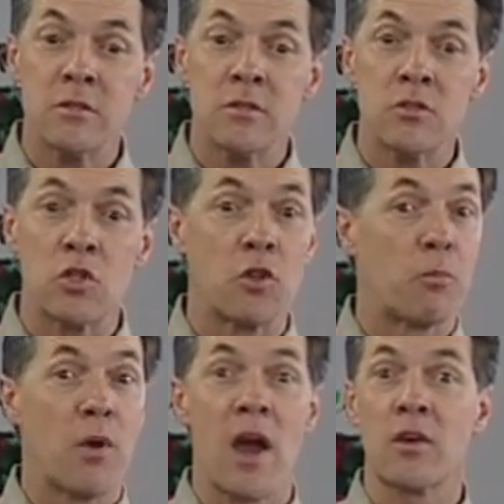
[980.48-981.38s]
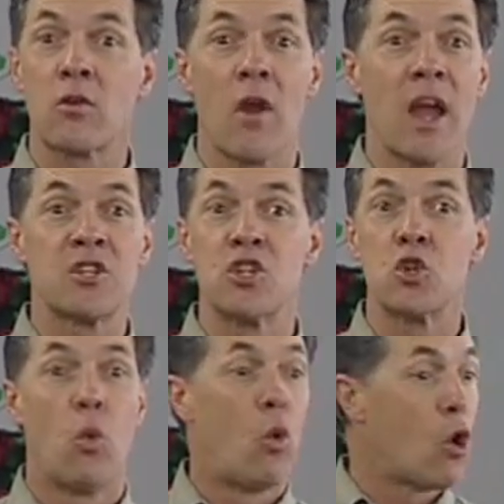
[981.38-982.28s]
So the bride of Christ is a
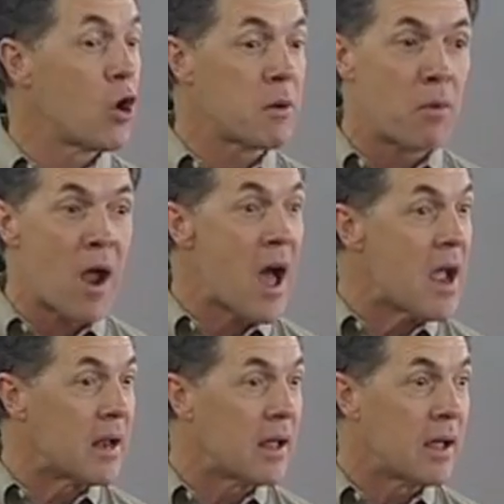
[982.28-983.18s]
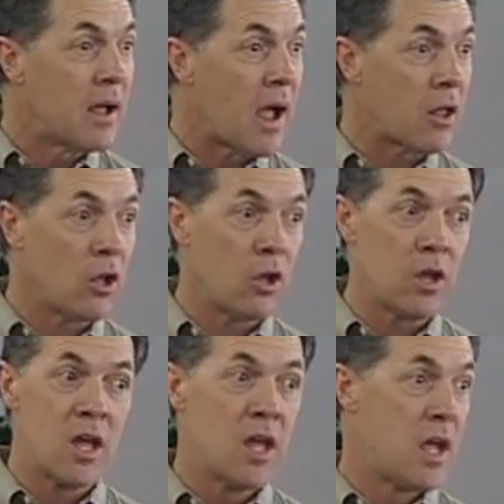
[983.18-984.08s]
warring bride.
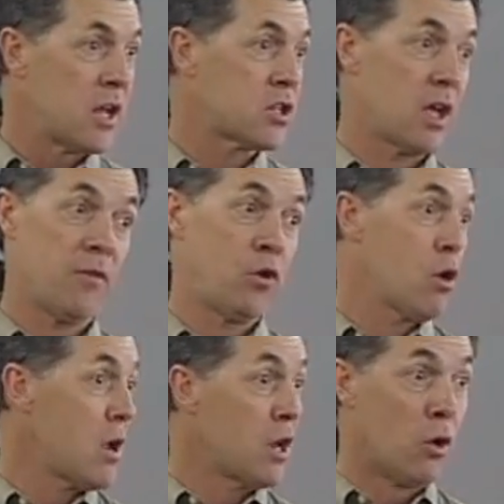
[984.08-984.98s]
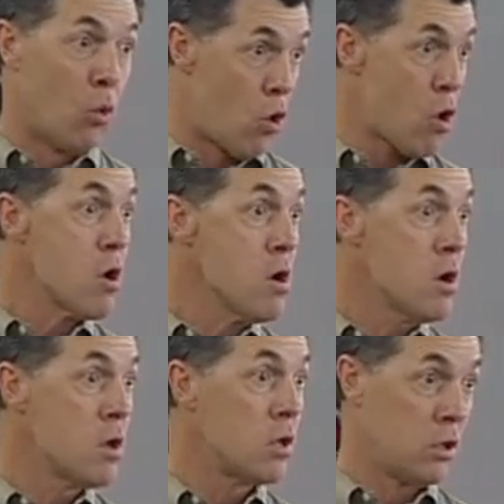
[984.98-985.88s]
Hallelujah. It's, if you're into war,
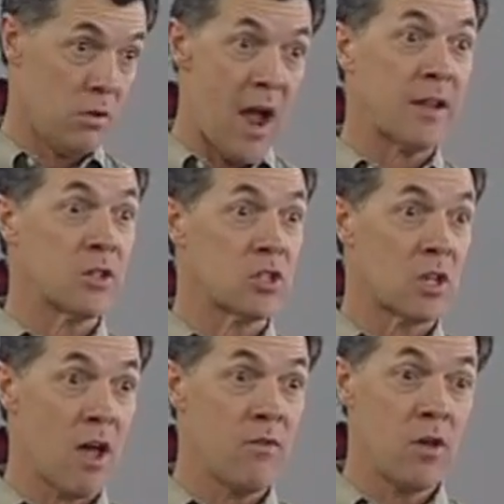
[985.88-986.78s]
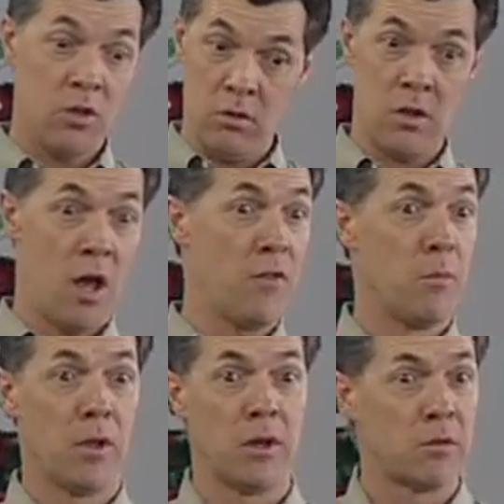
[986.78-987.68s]
you like this stuff, you'll love the
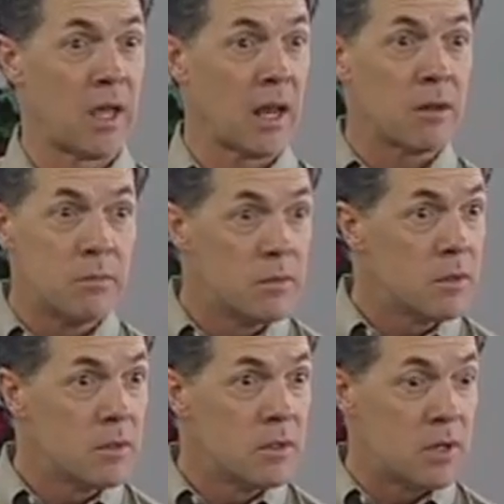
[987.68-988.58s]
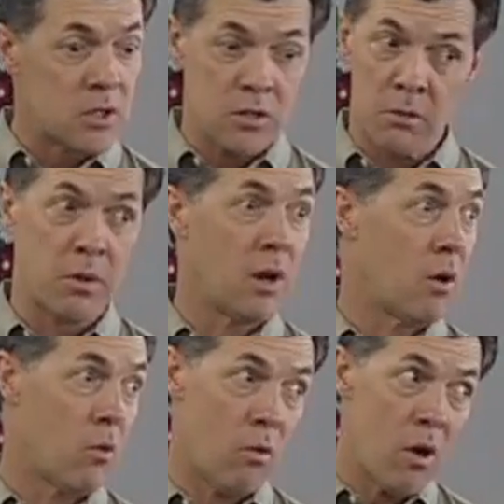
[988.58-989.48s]
millennial kingdom. It's going to be a
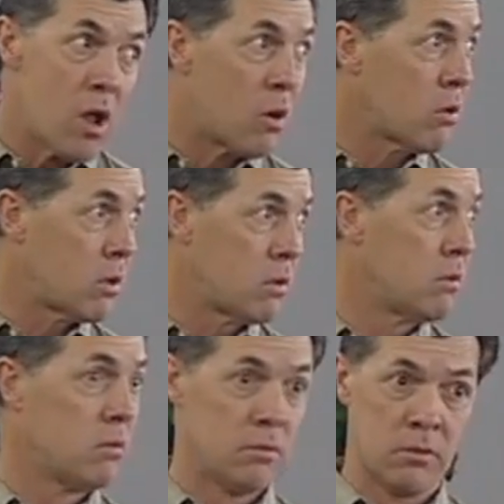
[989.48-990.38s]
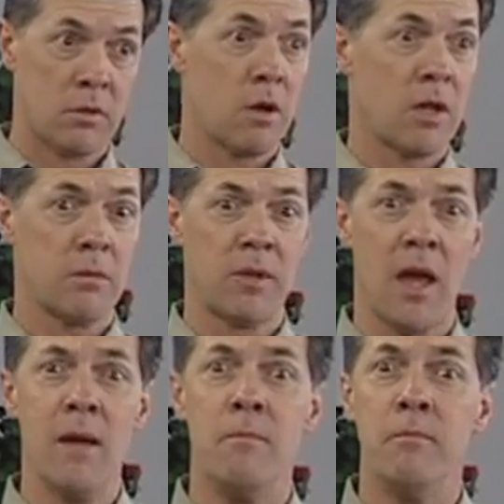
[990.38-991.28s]
real good getting
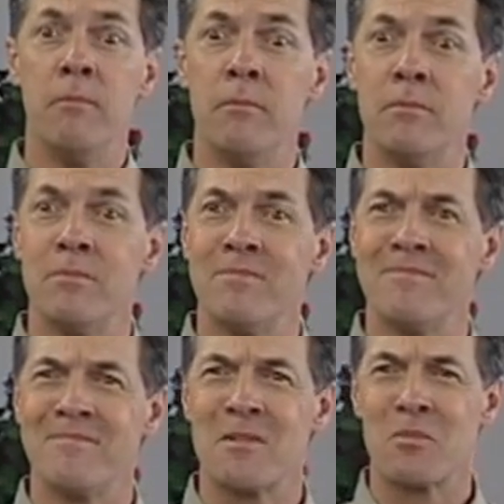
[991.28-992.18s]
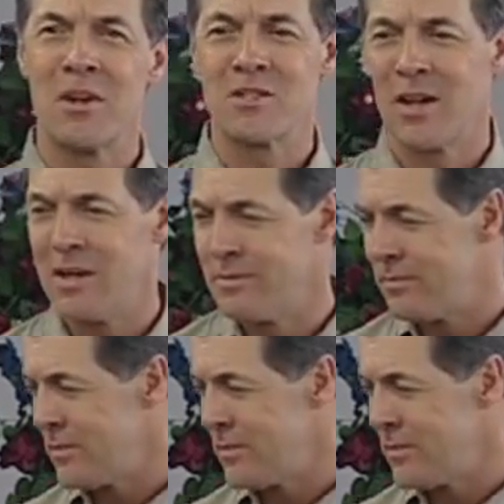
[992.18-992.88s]
time. Praise God.